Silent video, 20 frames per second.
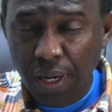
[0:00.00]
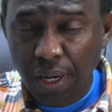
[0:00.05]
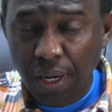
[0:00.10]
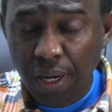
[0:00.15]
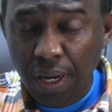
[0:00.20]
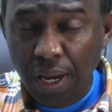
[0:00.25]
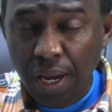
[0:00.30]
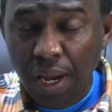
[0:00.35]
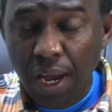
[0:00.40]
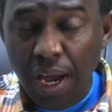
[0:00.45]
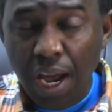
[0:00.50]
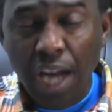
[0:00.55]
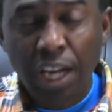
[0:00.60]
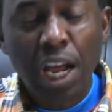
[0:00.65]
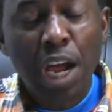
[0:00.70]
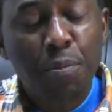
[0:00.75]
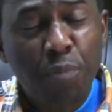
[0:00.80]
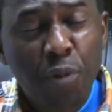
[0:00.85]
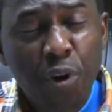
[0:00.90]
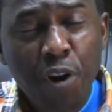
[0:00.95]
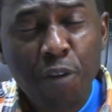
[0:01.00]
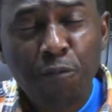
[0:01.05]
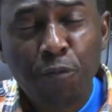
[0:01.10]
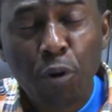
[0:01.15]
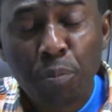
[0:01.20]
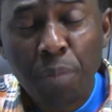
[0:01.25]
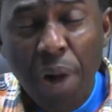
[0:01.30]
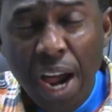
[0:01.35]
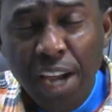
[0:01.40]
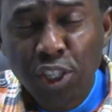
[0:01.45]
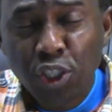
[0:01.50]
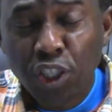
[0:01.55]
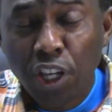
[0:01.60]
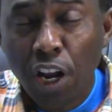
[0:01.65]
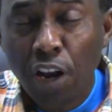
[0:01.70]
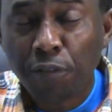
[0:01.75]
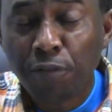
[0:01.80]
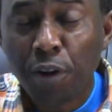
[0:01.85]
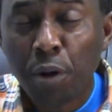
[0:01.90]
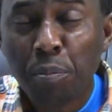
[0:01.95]
And I pray for myself
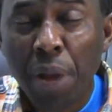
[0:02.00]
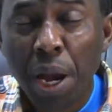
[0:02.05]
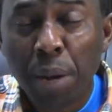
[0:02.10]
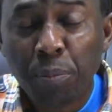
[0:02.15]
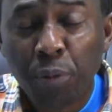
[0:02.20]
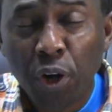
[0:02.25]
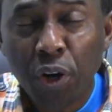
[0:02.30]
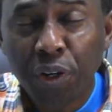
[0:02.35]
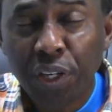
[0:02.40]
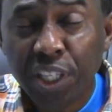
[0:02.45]
and my brothers